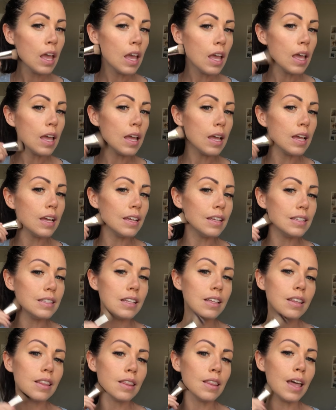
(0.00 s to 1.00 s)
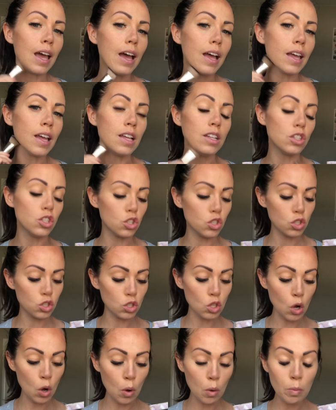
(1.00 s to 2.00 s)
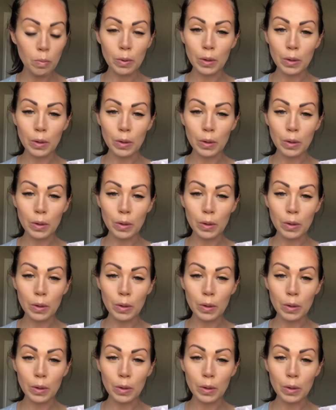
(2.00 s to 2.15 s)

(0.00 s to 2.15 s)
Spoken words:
is that it's so